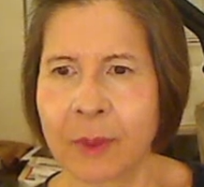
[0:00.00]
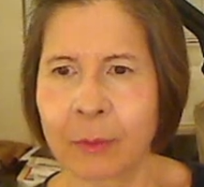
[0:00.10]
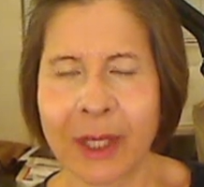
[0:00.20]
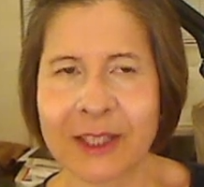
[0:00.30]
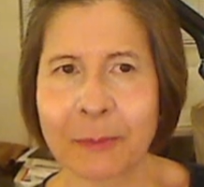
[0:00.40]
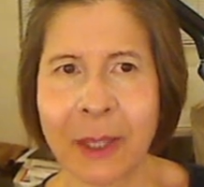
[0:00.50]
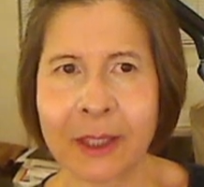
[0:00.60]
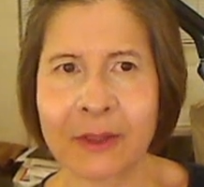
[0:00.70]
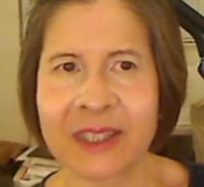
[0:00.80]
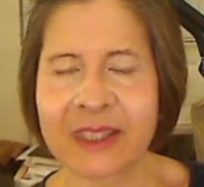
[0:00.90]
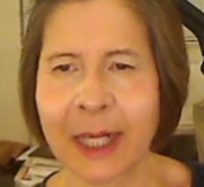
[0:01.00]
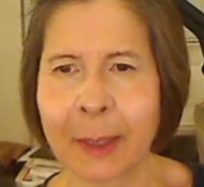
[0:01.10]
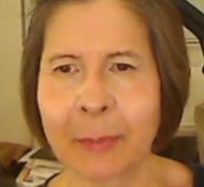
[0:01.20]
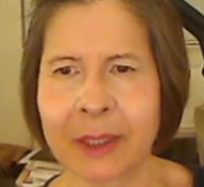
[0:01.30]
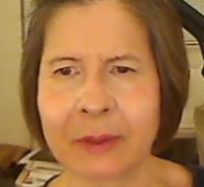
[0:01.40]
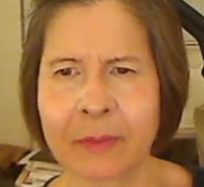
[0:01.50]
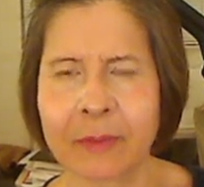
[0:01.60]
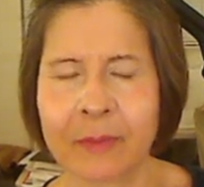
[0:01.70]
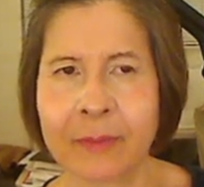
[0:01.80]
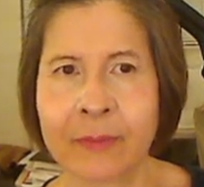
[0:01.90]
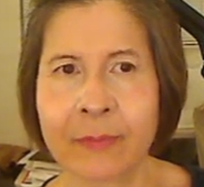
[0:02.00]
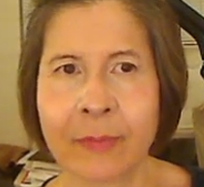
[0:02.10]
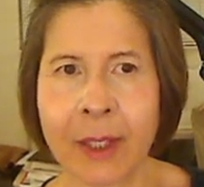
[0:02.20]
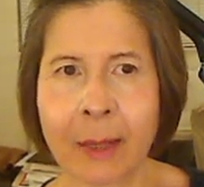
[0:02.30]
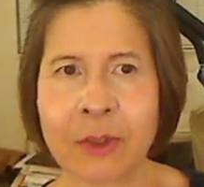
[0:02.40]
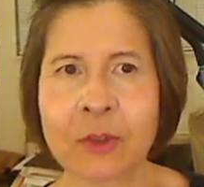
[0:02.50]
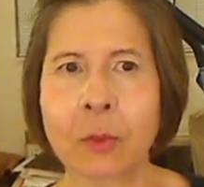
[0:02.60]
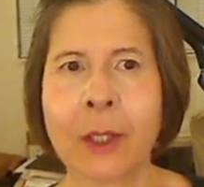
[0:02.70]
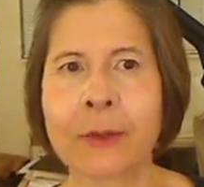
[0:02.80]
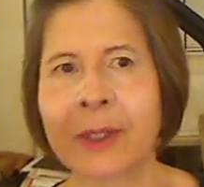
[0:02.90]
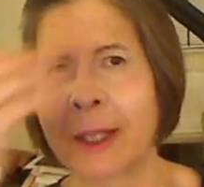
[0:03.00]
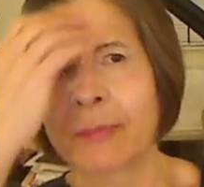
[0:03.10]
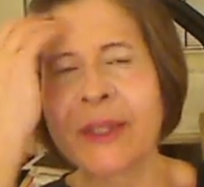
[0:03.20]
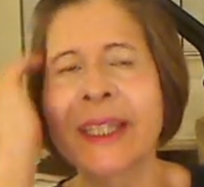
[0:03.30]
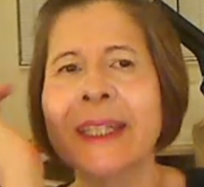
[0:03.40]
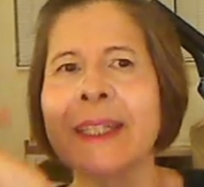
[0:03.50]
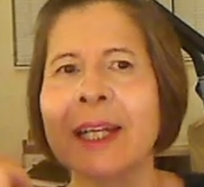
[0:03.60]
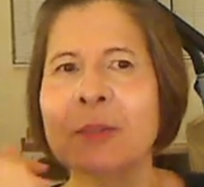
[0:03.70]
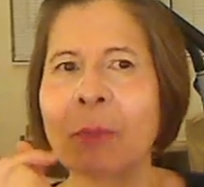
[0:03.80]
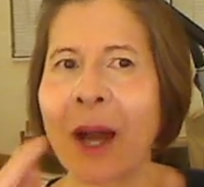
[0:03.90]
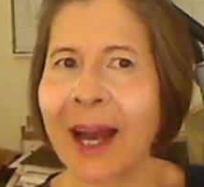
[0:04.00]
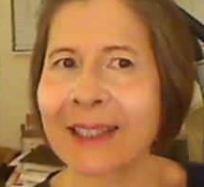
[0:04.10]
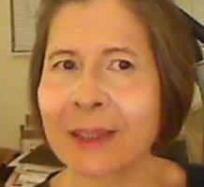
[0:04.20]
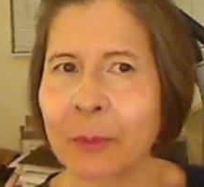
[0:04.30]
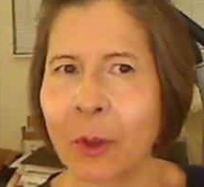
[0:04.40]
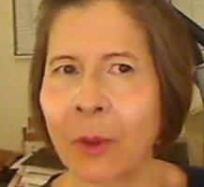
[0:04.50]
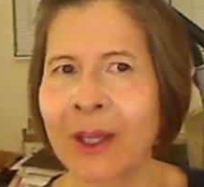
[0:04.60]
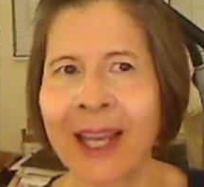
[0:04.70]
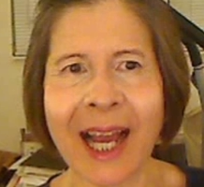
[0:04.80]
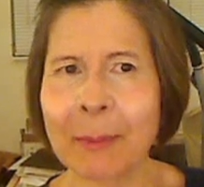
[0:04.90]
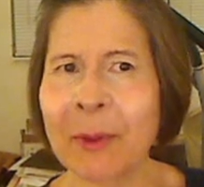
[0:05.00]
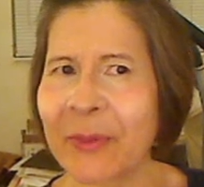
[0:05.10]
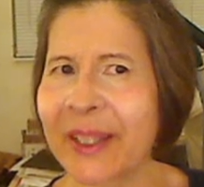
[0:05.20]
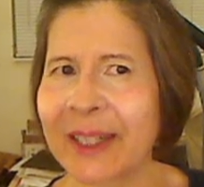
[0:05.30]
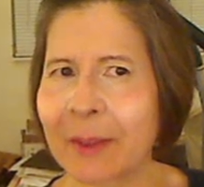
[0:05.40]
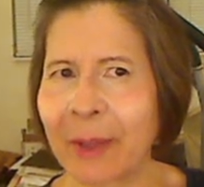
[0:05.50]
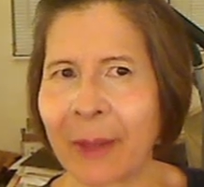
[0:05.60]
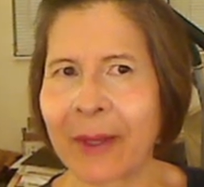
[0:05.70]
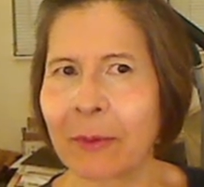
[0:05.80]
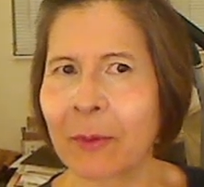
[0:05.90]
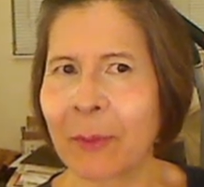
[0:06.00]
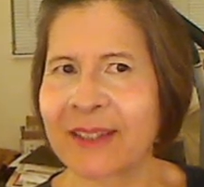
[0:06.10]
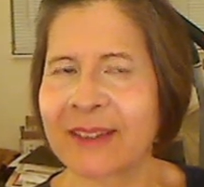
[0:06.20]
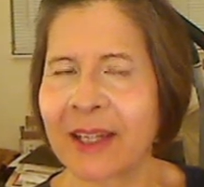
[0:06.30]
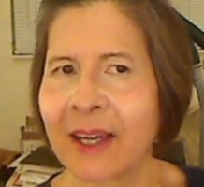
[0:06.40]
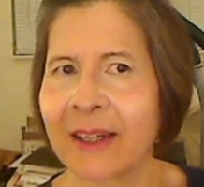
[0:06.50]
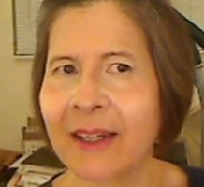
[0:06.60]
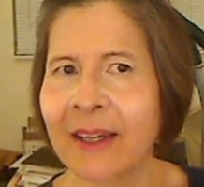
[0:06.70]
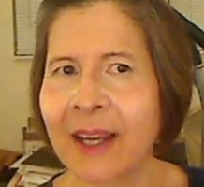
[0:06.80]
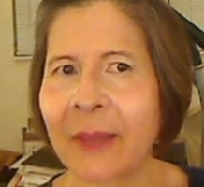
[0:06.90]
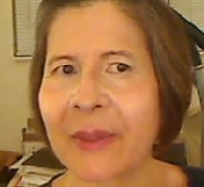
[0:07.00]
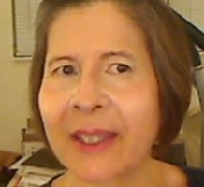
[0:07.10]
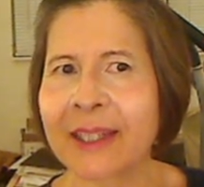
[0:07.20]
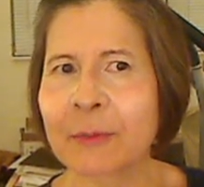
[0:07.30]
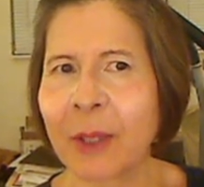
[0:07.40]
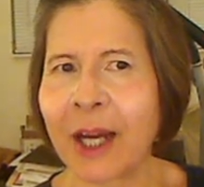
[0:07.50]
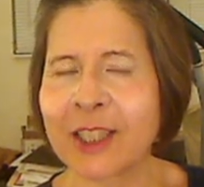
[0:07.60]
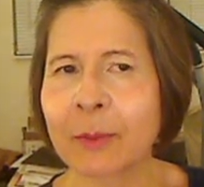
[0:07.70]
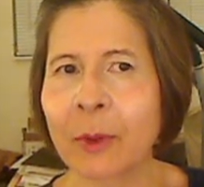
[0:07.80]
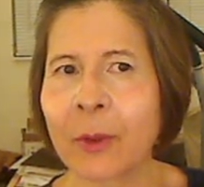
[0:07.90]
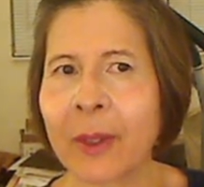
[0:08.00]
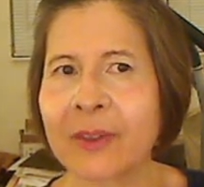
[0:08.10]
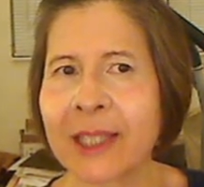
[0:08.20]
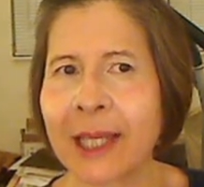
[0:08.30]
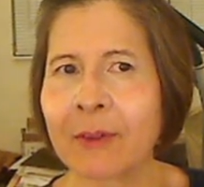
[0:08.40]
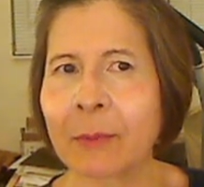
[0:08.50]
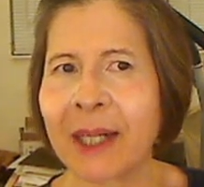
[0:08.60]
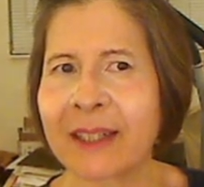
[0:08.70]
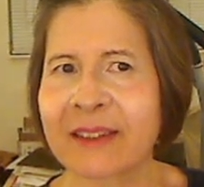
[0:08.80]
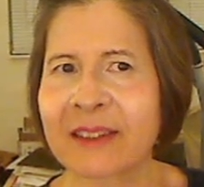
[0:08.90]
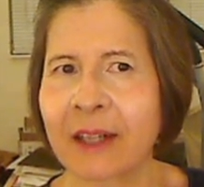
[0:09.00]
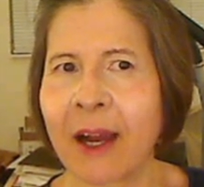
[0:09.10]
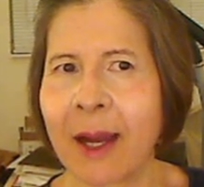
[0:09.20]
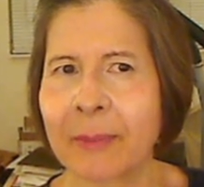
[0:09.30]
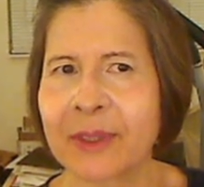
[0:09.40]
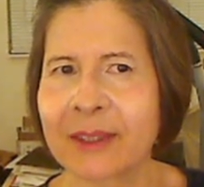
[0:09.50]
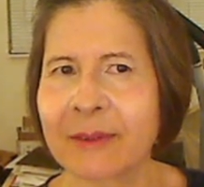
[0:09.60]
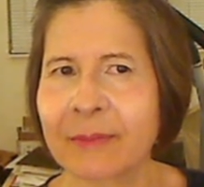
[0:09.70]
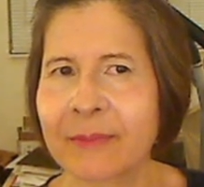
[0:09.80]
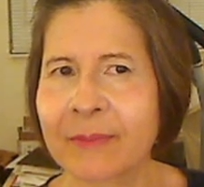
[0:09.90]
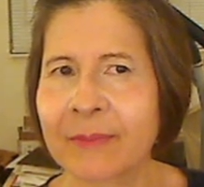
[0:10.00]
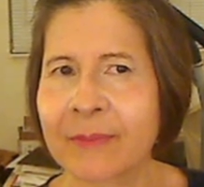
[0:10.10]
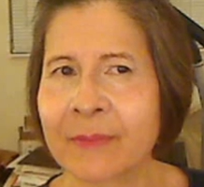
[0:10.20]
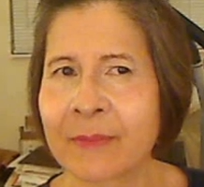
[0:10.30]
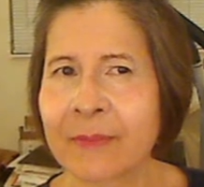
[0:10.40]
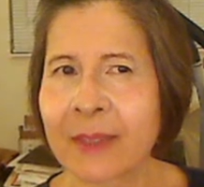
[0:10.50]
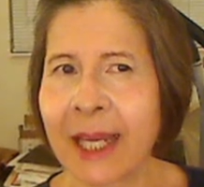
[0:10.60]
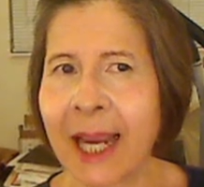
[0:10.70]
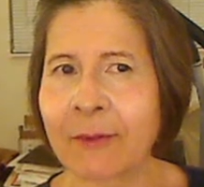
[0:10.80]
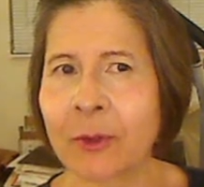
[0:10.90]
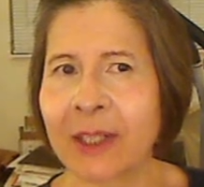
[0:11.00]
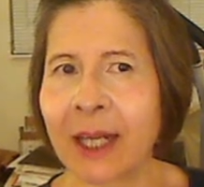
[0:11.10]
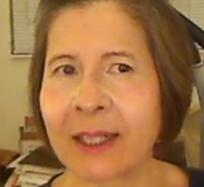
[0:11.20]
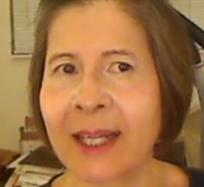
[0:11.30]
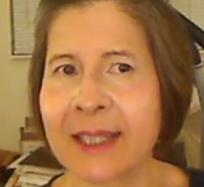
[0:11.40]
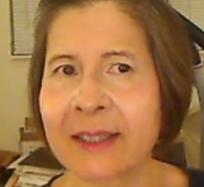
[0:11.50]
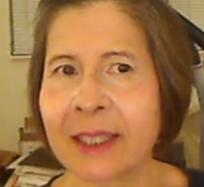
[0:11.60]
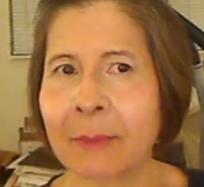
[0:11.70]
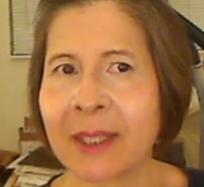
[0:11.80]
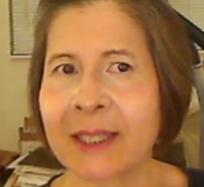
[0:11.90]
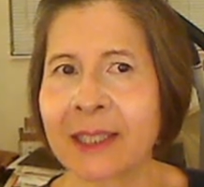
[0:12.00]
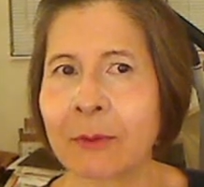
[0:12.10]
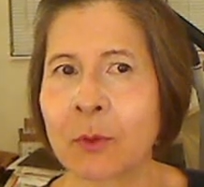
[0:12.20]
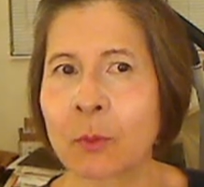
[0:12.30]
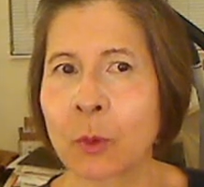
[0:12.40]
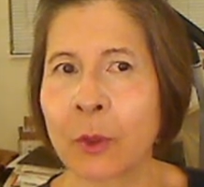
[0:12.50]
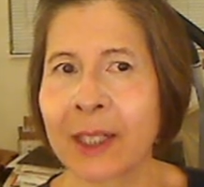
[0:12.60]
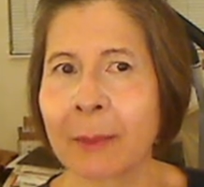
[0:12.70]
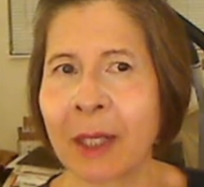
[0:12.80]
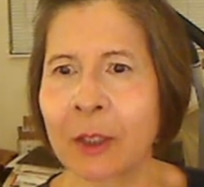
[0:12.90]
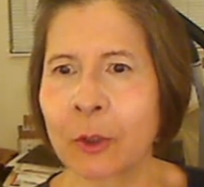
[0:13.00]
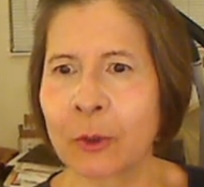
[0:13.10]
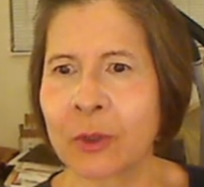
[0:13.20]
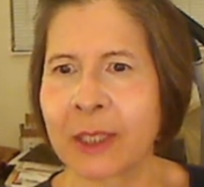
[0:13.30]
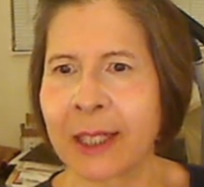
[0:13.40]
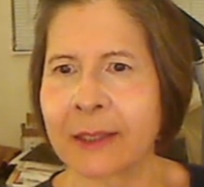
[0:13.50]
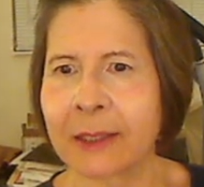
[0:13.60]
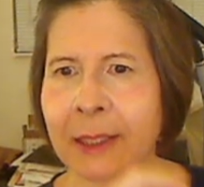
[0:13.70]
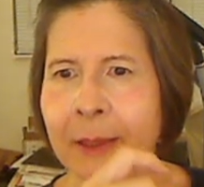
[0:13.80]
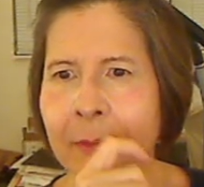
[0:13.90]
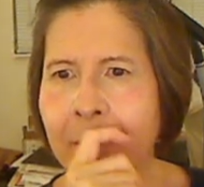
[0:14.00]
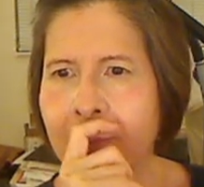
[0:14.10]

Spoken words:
Brent Spiner is typing. I'm just wondering. I'm thinking that it's possible. I've been thinking about that with my son. I'm thinking it's possible that David might have stopped after he got custody because he was worried he might lose custody.